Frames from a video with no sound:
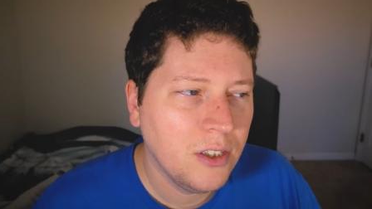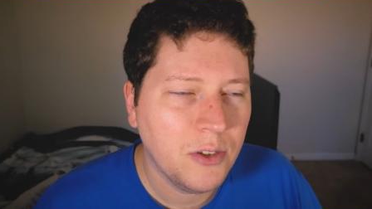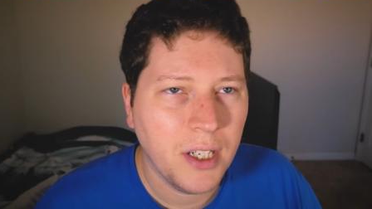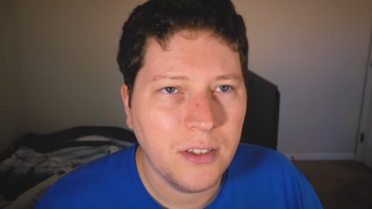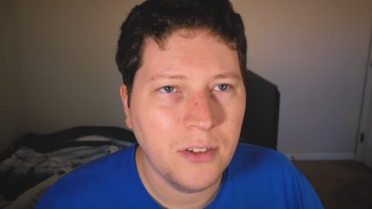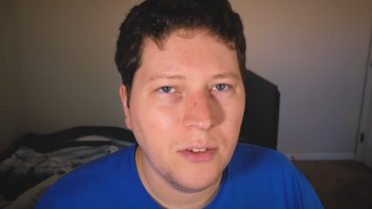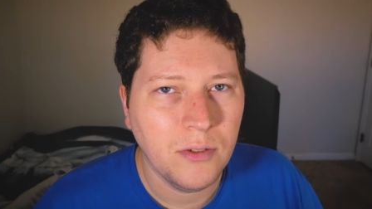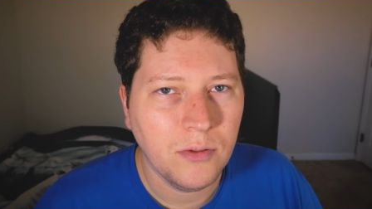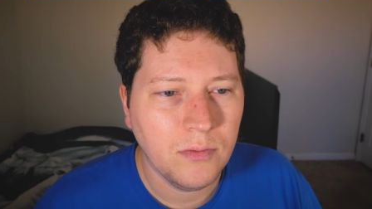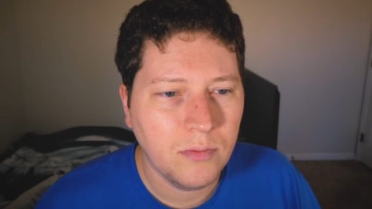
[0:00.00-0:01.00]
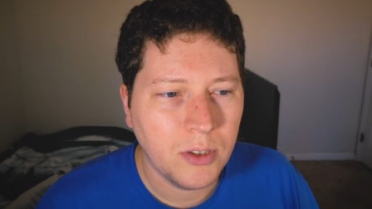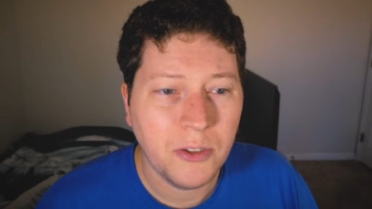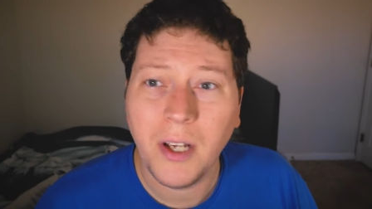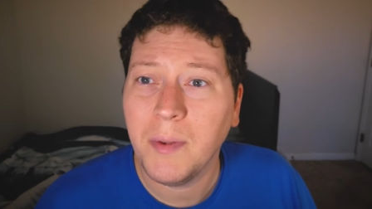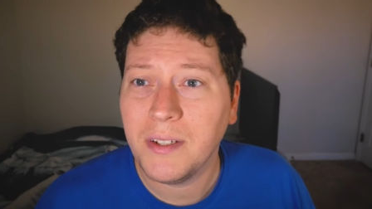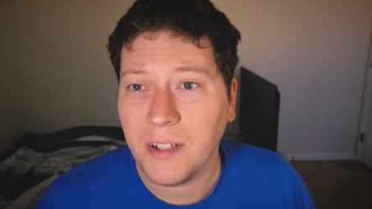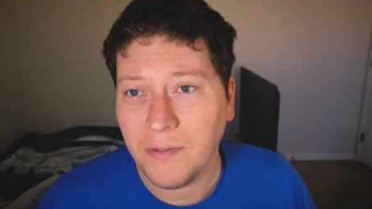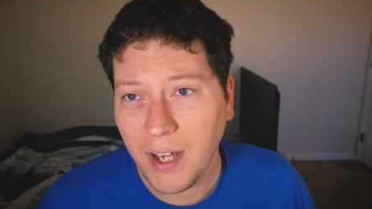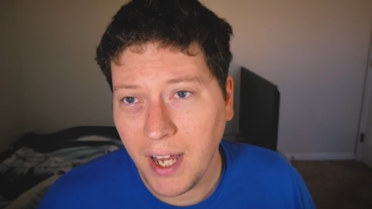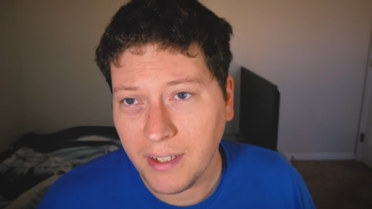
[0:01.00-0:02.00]
try to portray
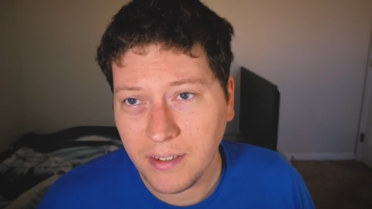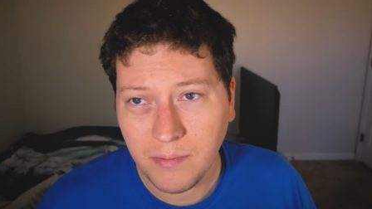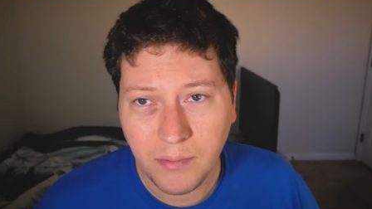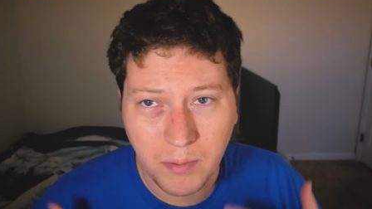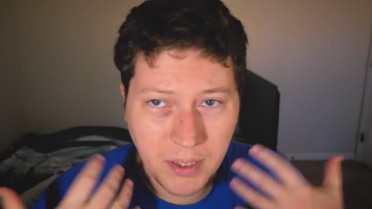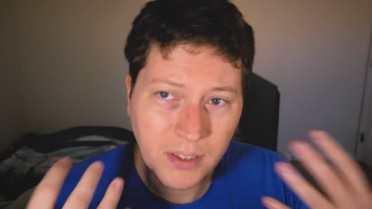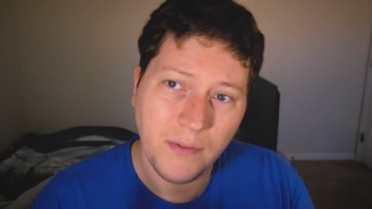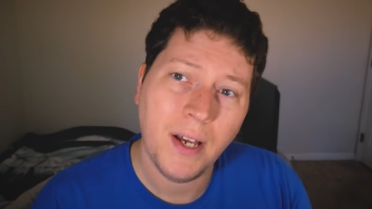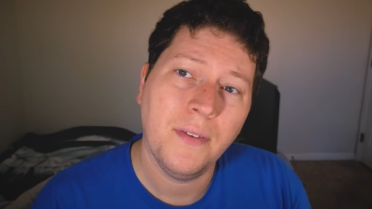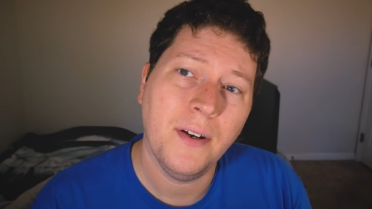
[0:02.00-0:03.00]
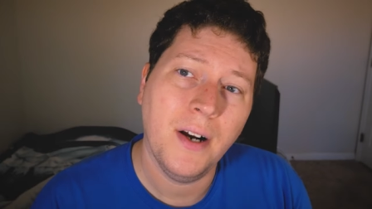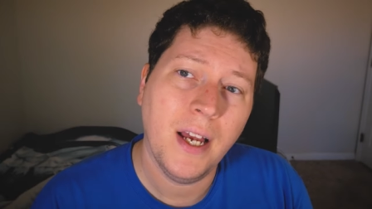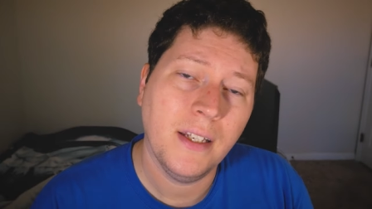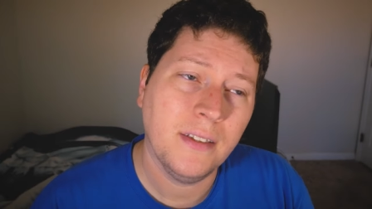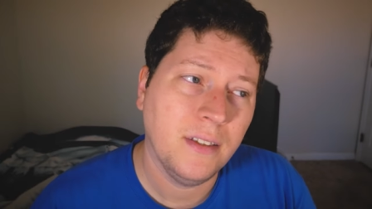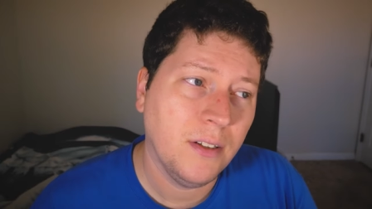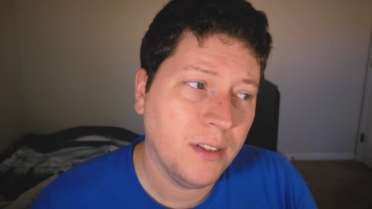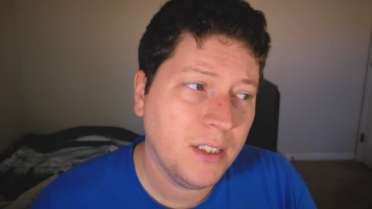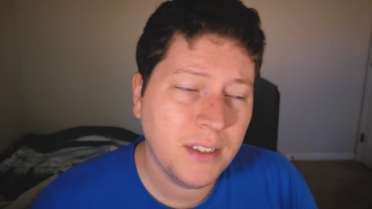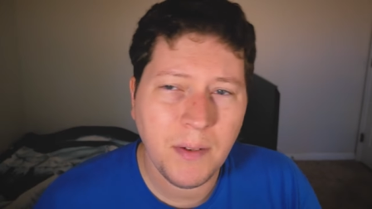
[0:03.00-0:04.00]
myself as and put myself out there as, you know,
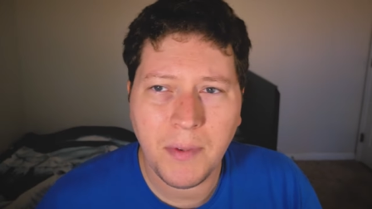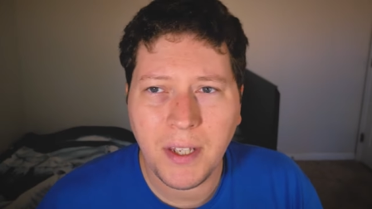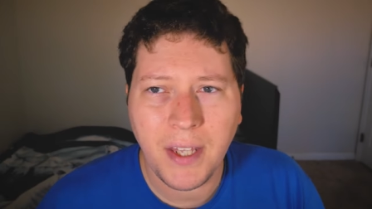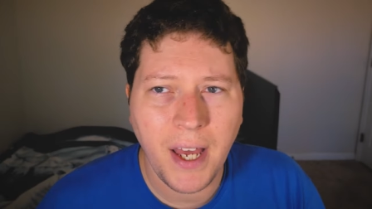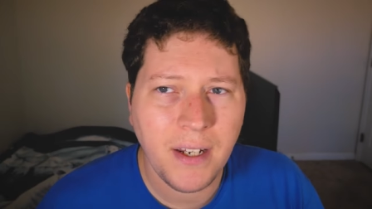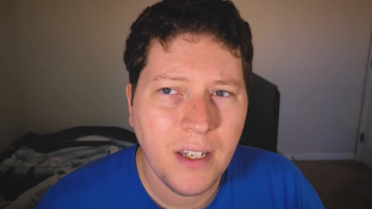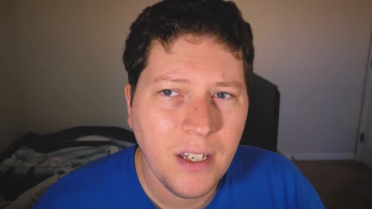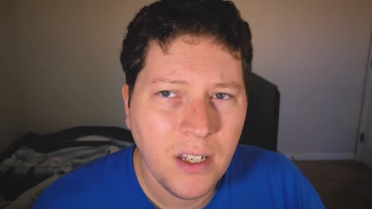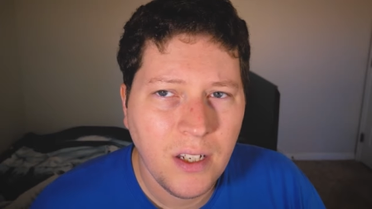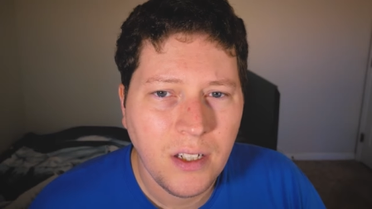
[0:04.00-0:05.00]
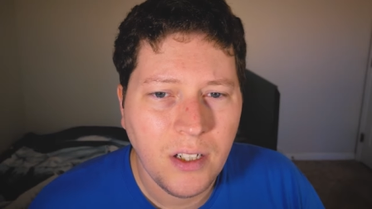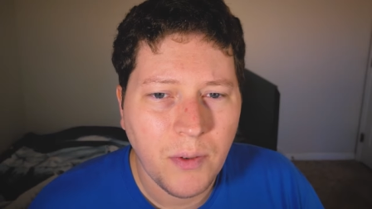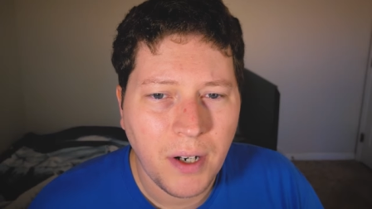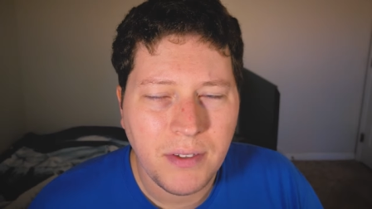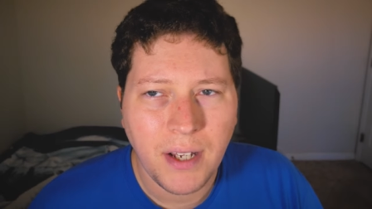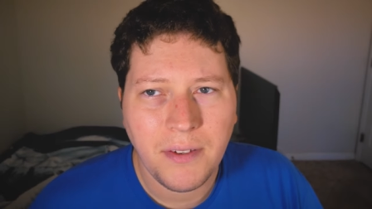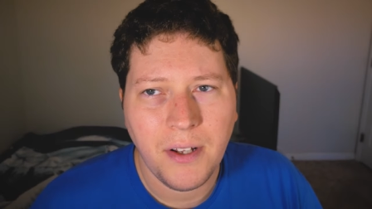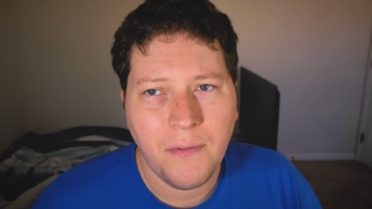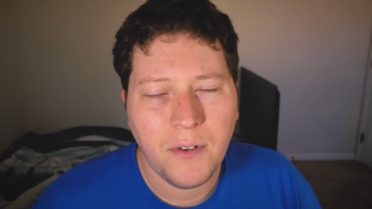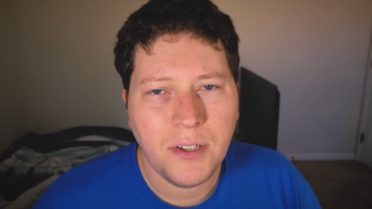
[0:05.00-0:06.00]
and it's something that you know, when I was out
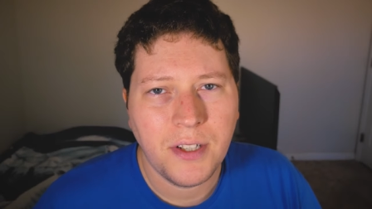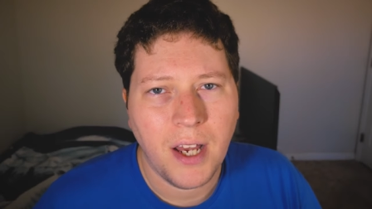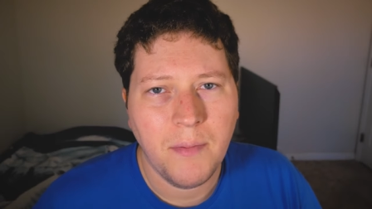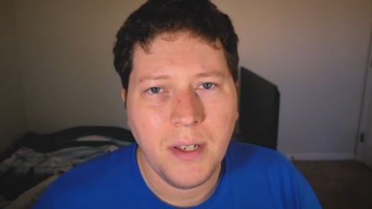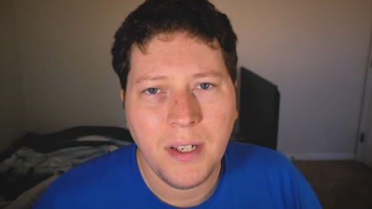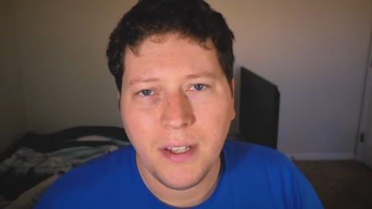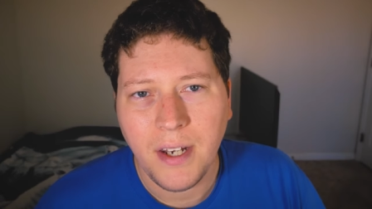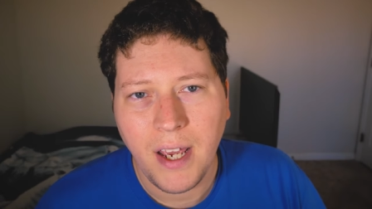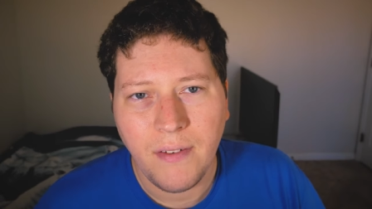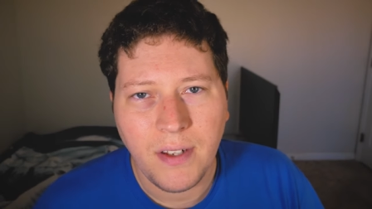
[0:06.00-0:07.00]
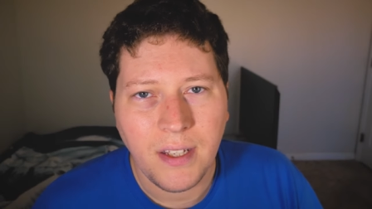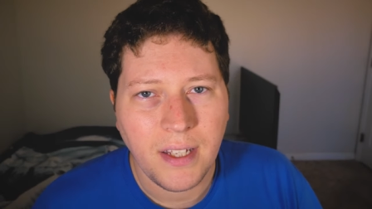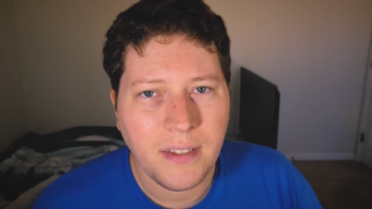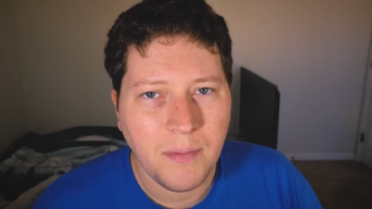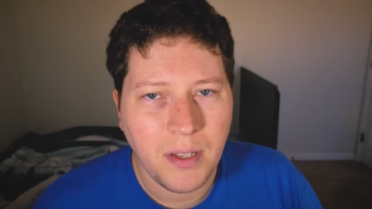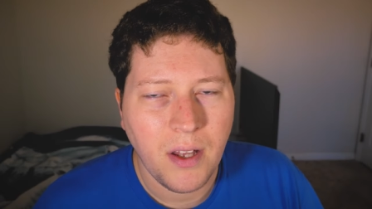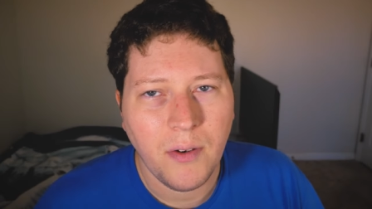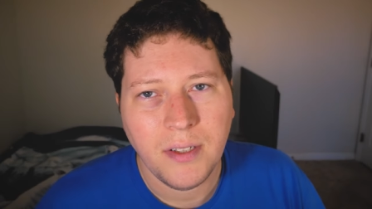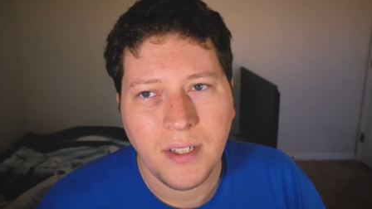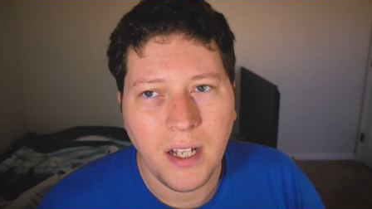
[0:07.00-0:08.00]
there the first time being in the Navy, that's something they
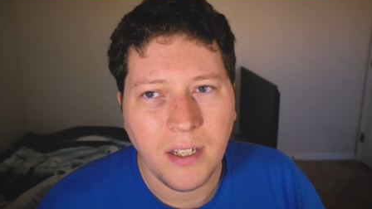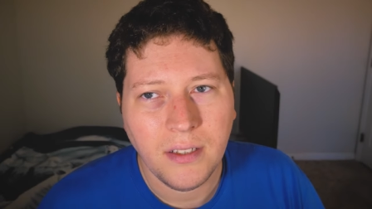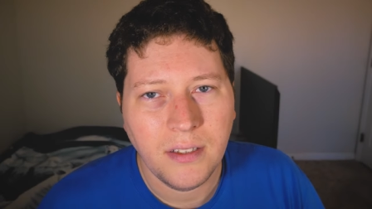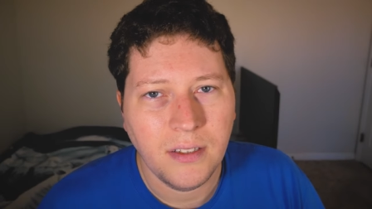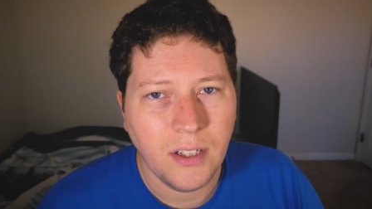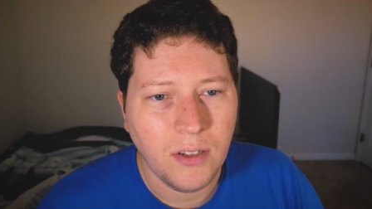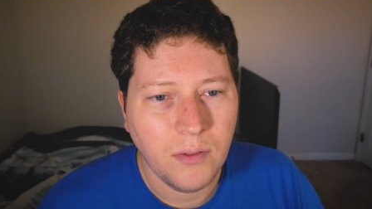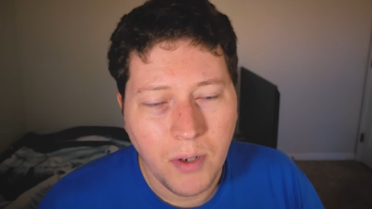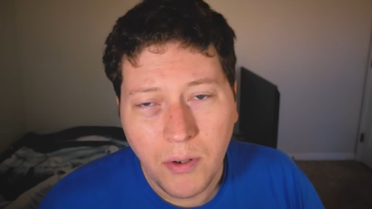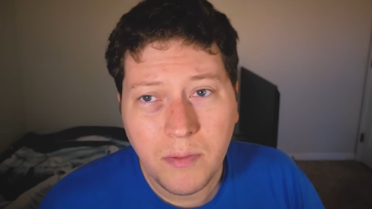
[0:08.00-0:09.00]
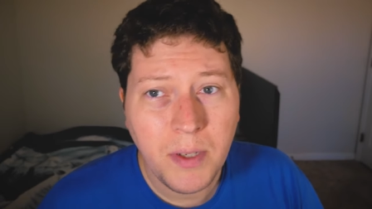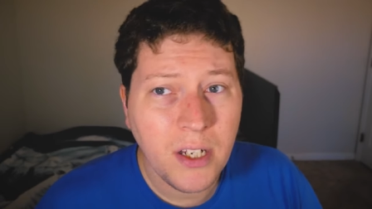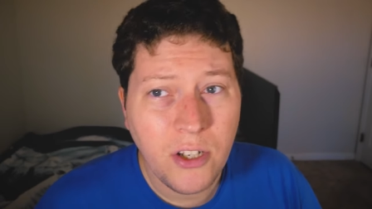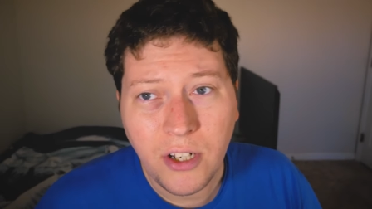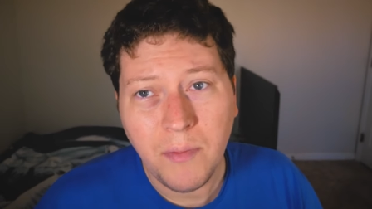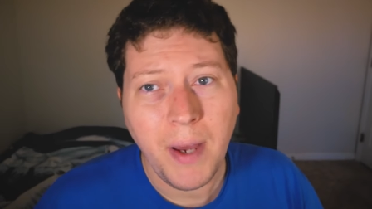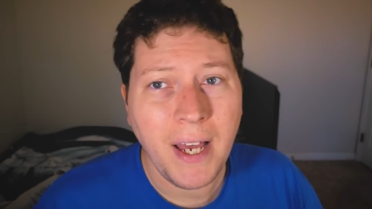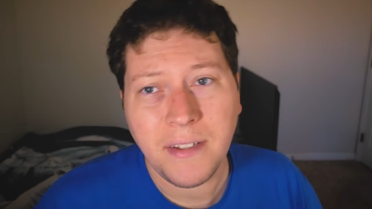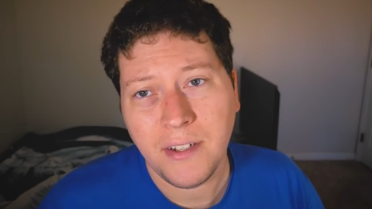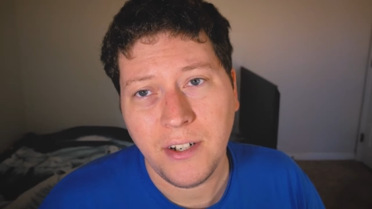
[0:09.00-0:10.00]
always tell us, you know, always be a good
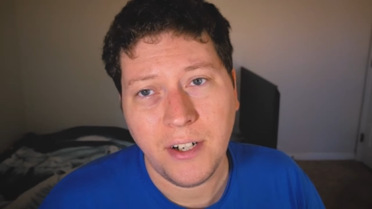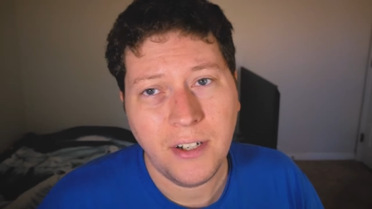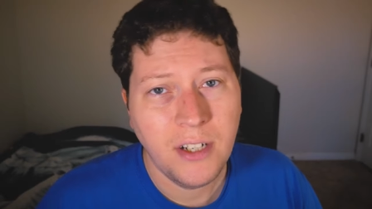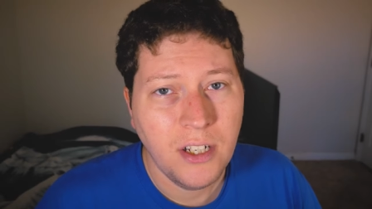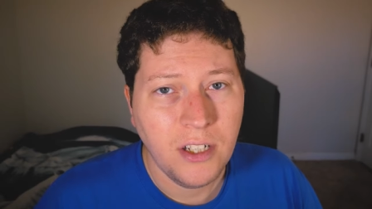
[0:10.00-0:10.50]
ambassador